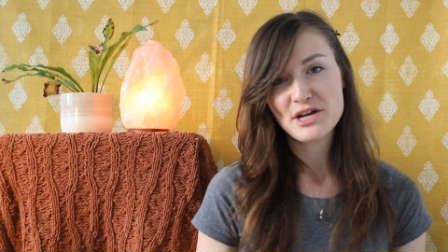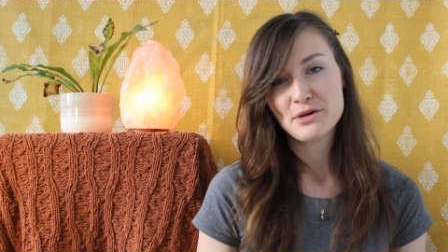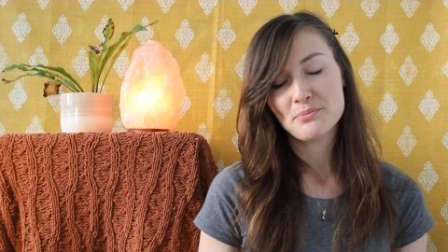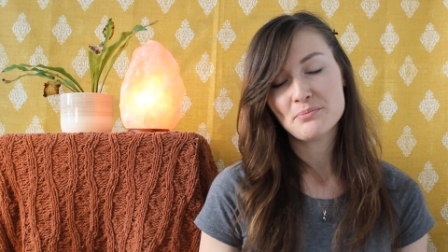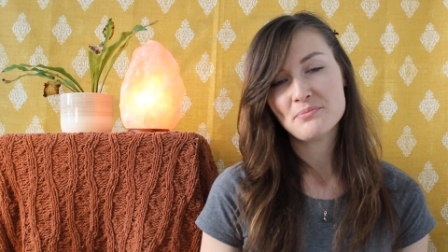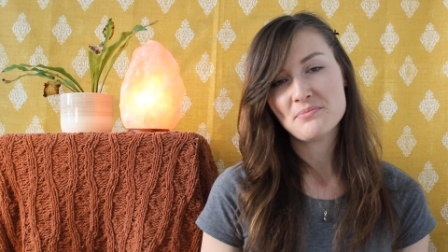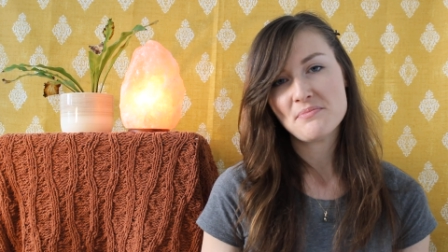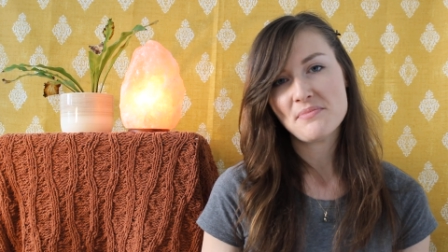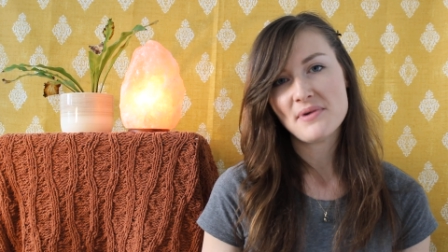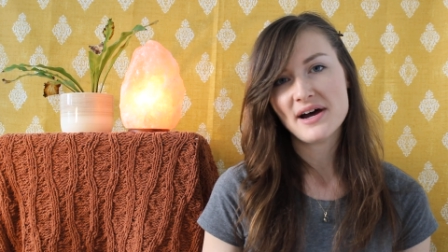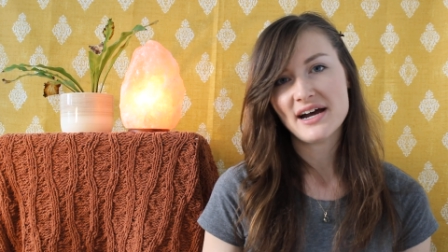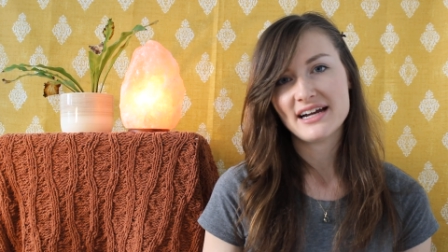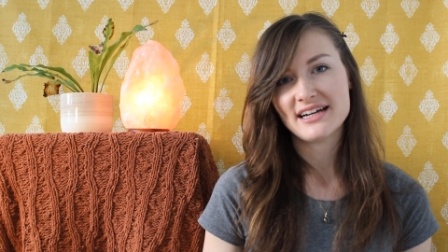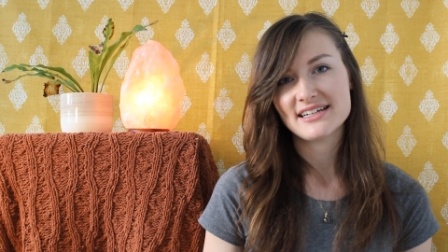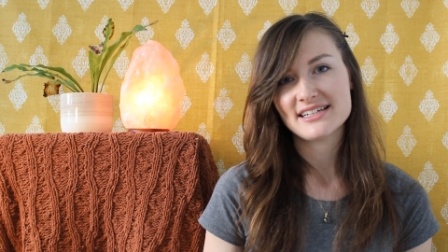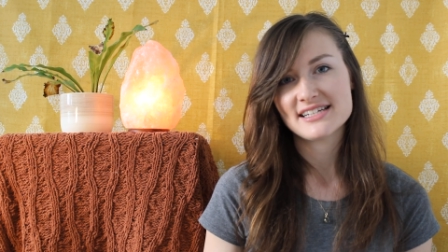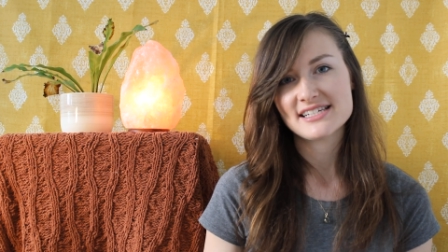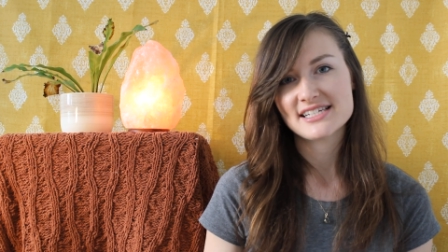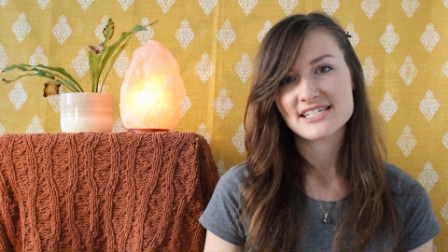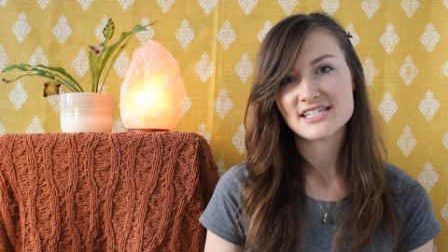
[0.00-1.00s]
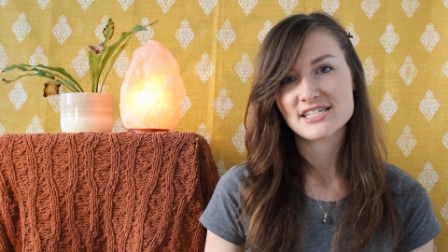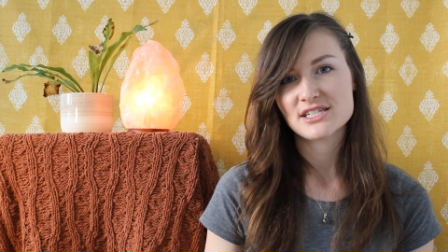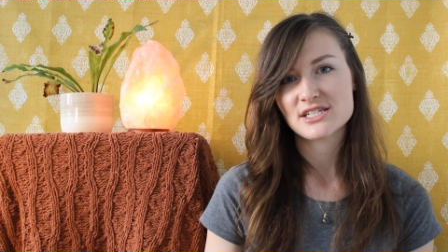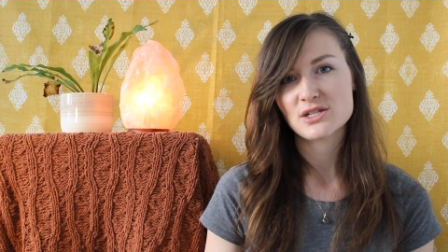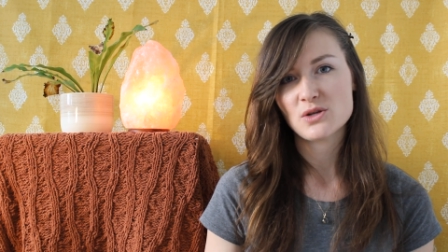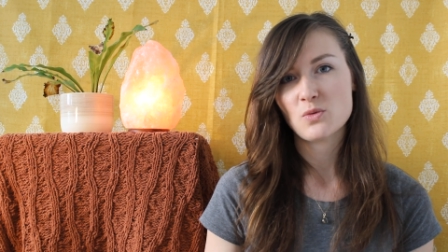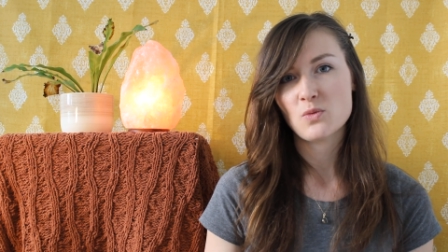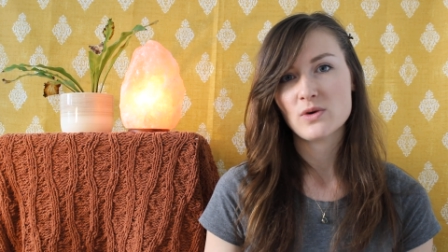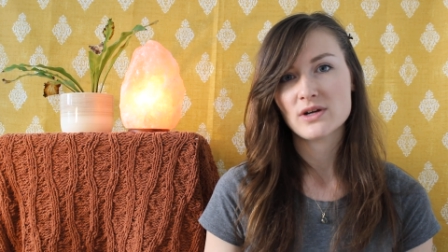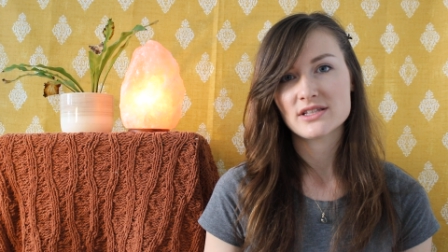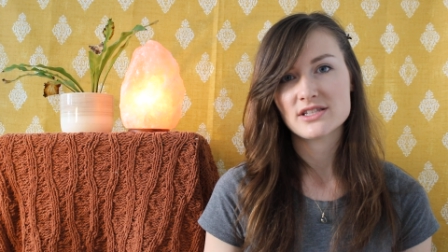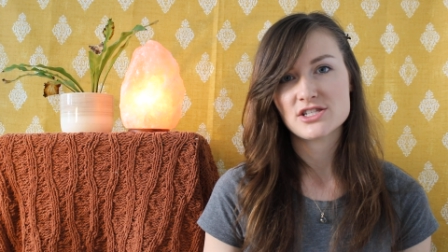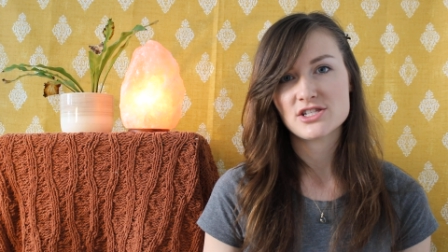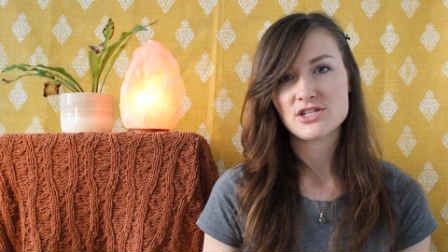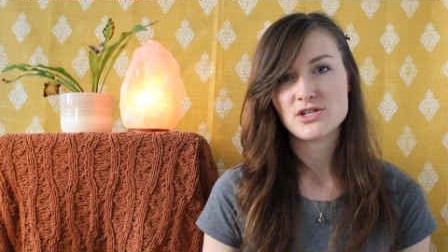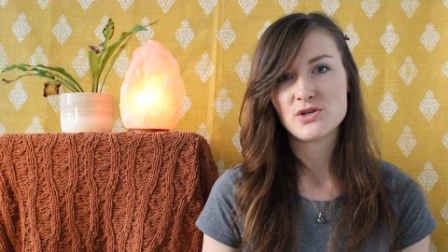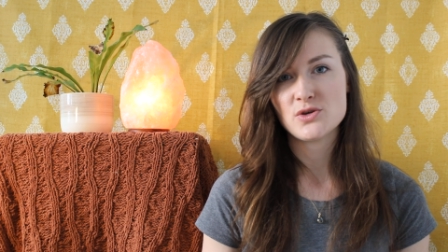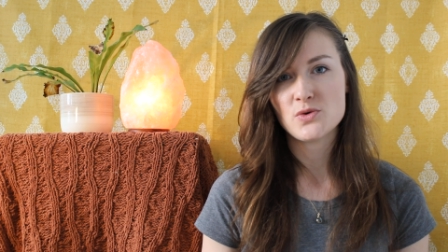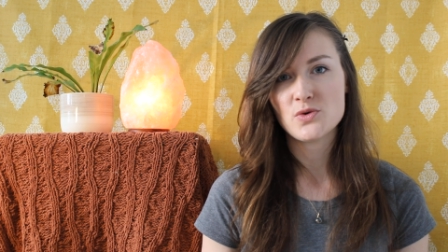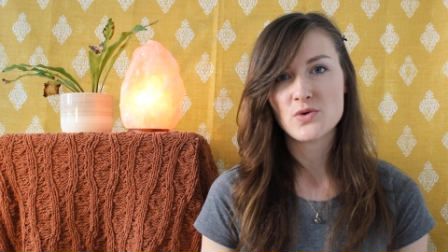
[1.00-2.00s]
But once
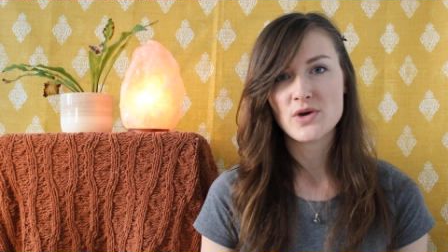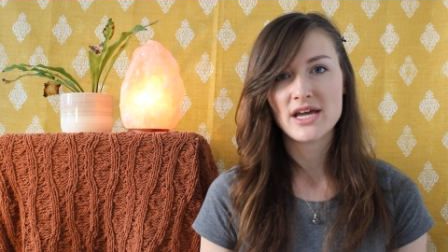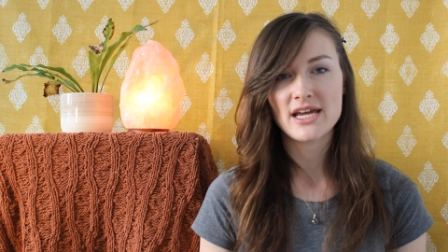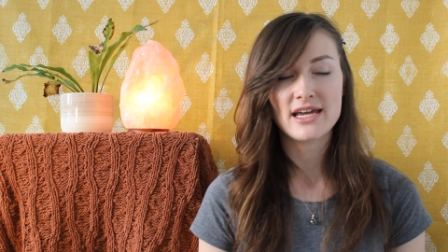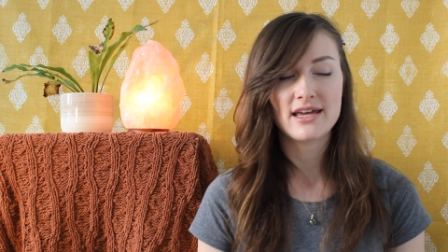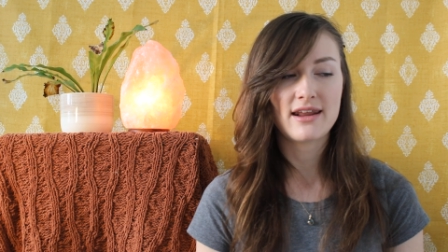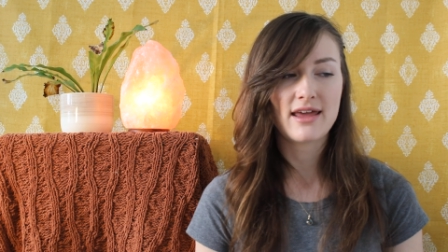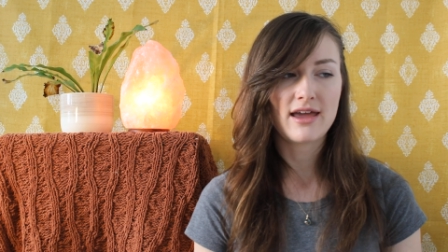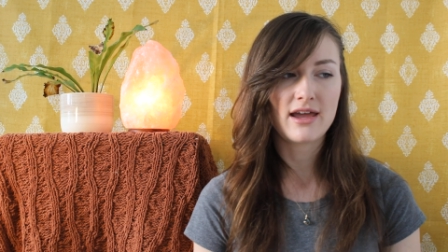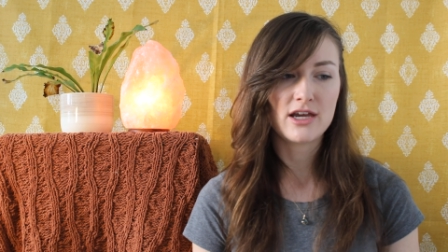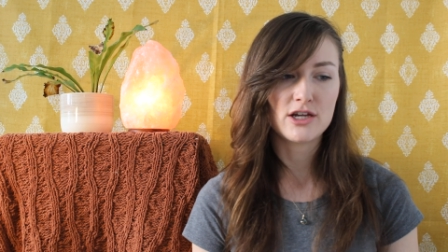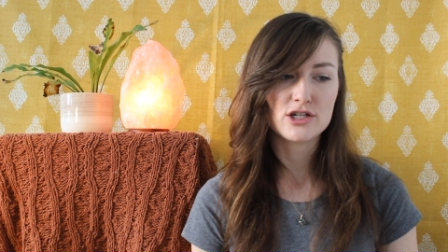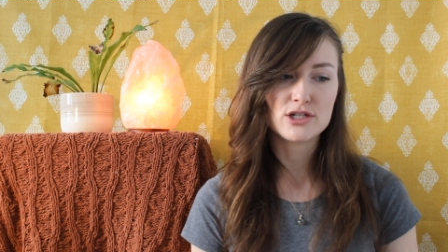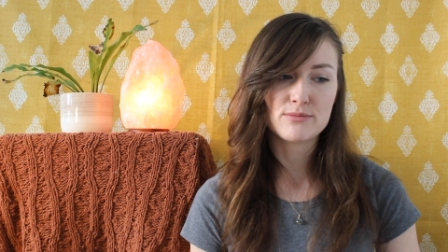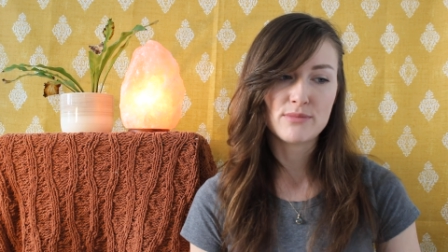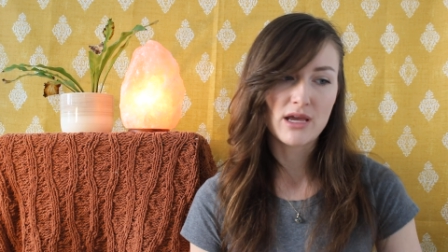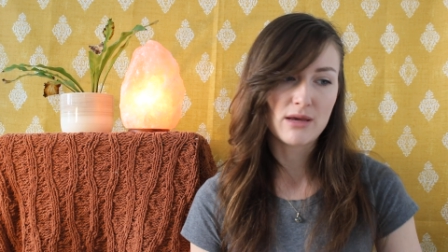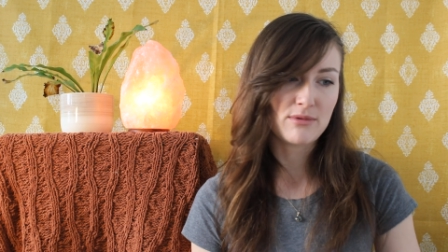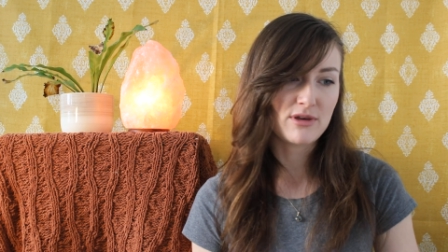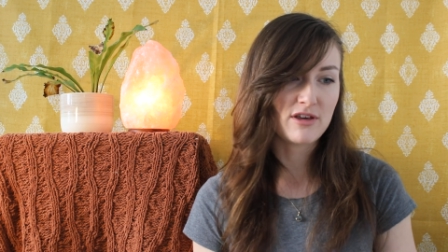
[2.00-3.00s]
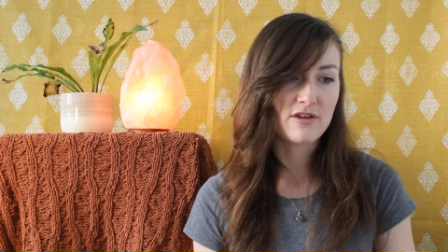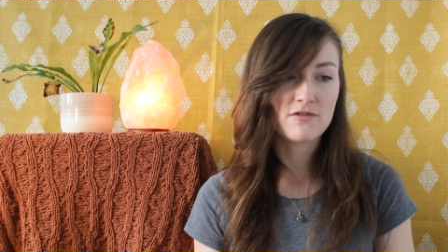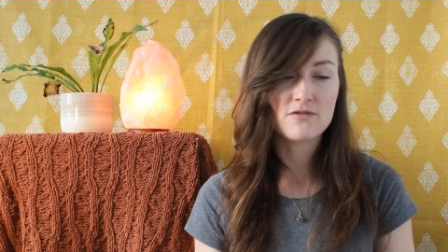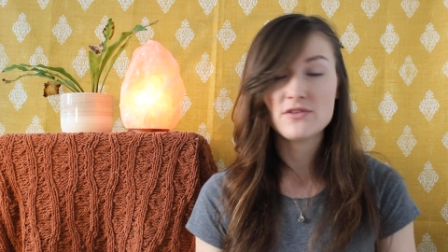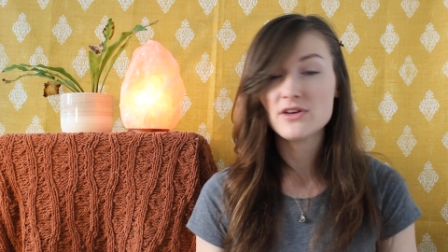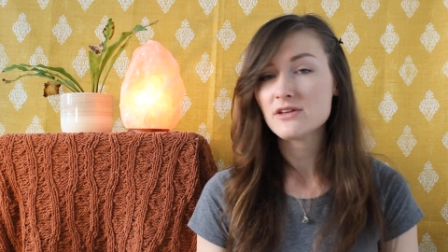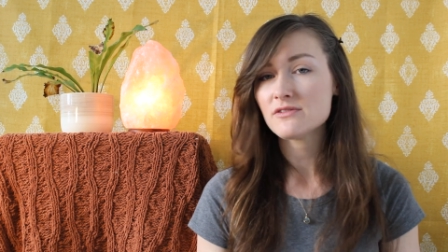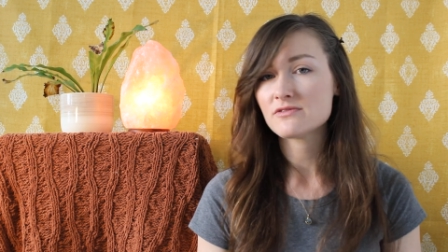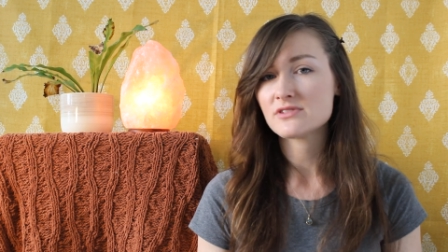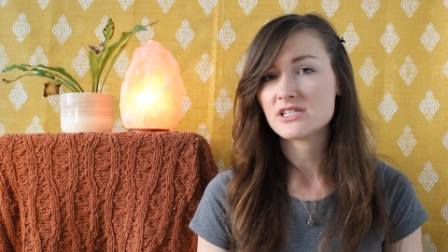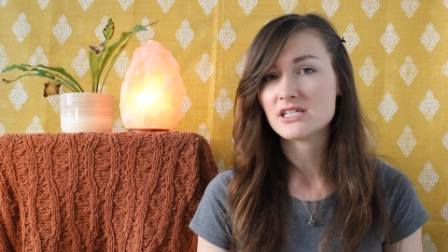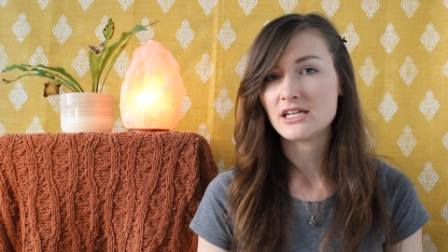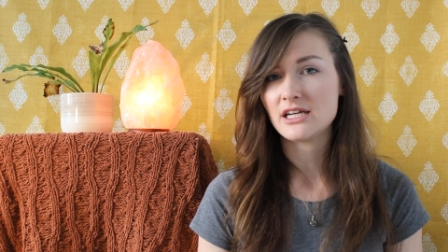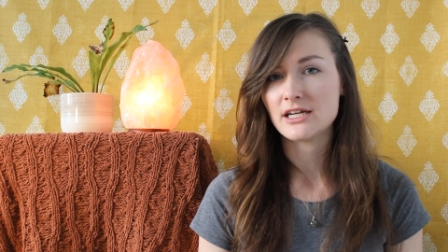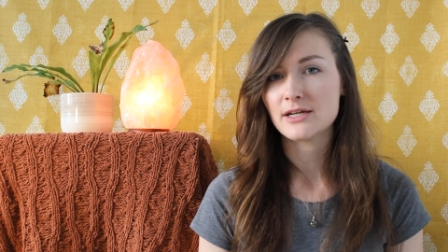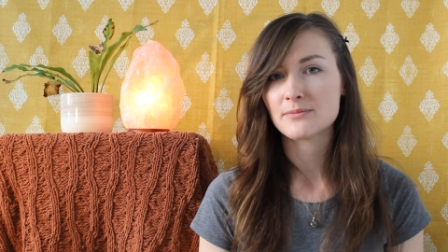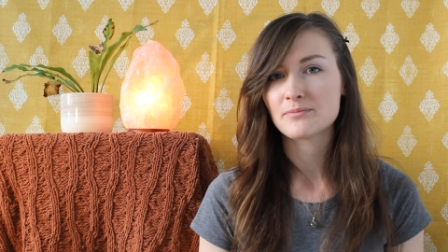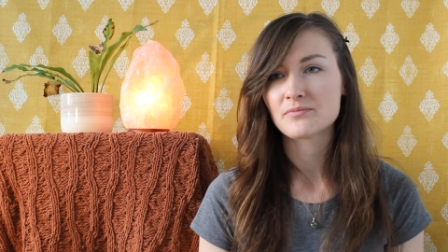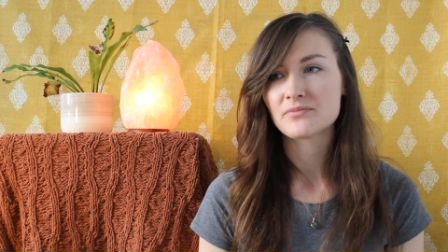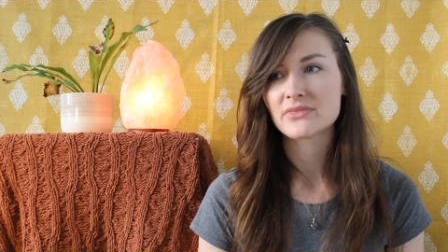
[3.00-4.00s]
you hit age maybe
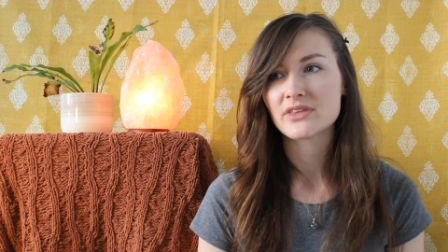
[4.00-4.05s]
50,